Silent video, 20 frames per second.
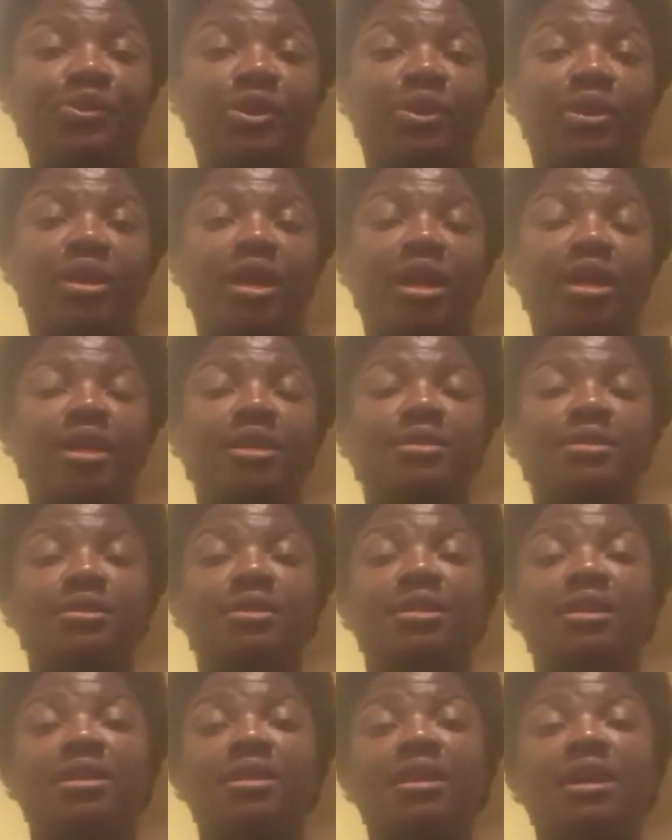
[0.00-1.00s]
Okay, so
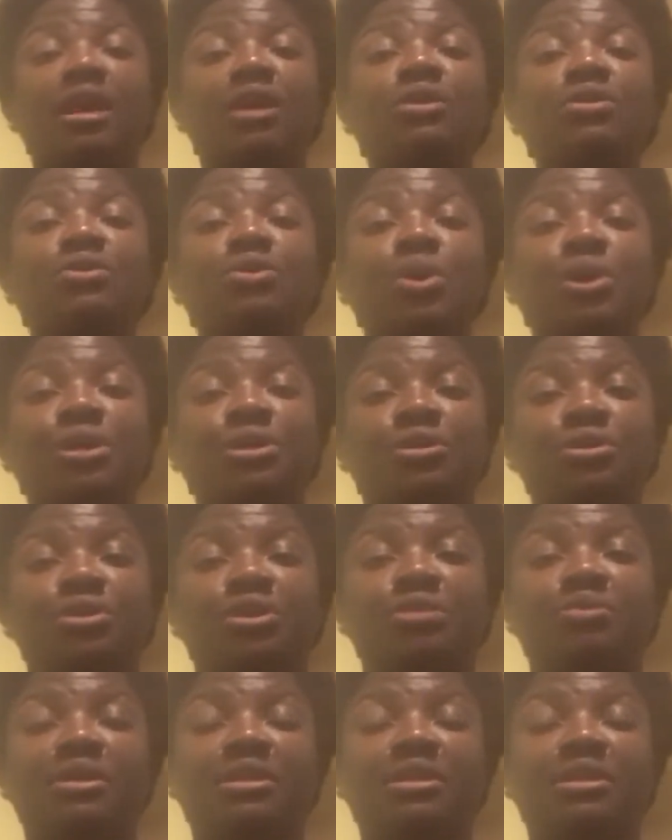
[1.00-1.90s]
that they can grow into it.